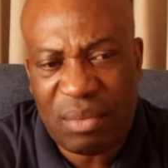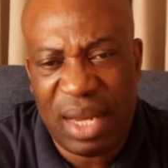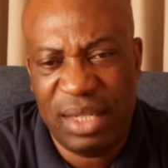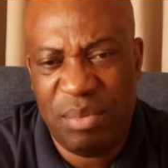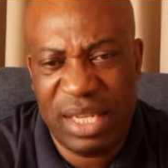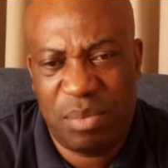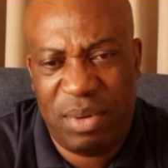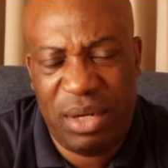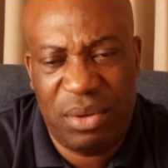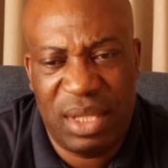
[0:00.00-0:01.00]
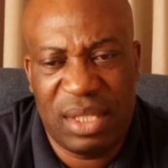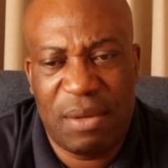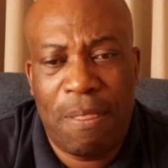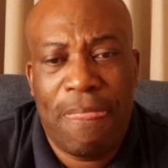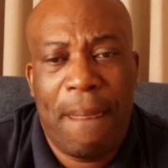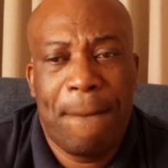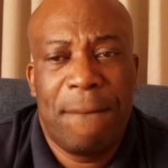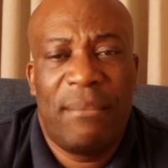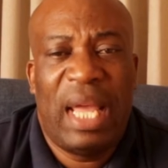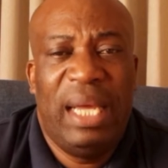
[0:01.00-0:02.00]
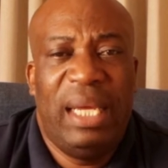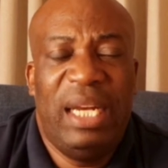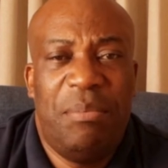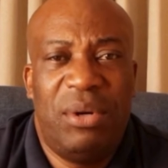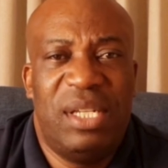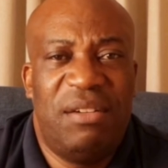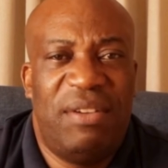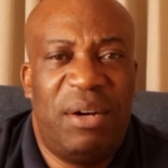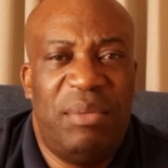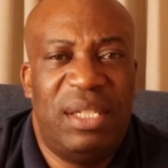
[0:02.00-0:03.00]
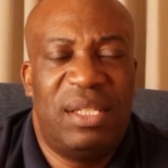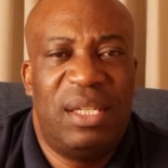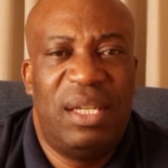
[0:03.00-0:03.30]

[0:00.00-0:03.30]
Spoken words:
Let me explain on this. In a project environment,